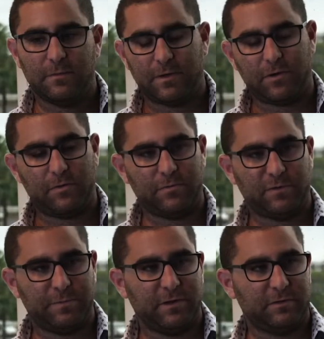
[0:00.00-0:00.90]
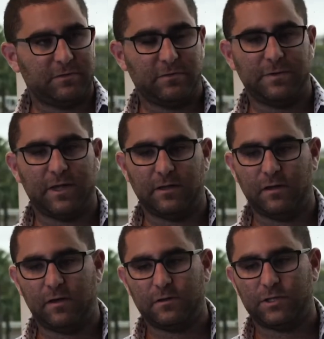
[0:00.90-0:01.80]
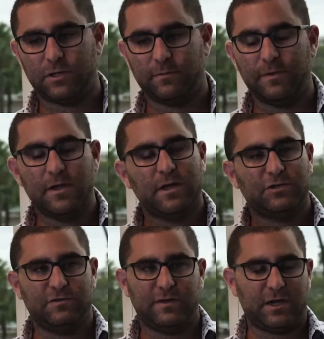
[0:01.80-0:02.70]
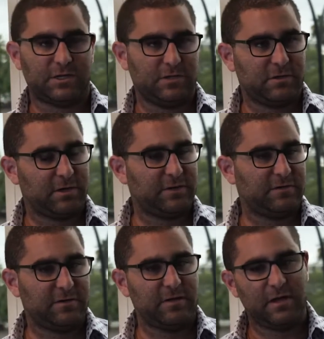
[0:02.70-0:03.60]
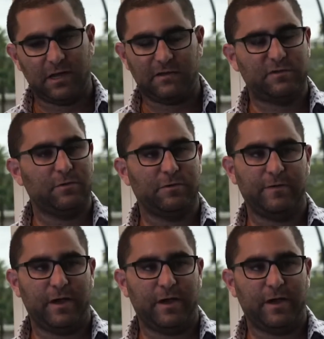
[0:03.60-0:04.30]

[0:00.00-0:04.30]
Bitcoin was built to be a long-term transactional currency and store of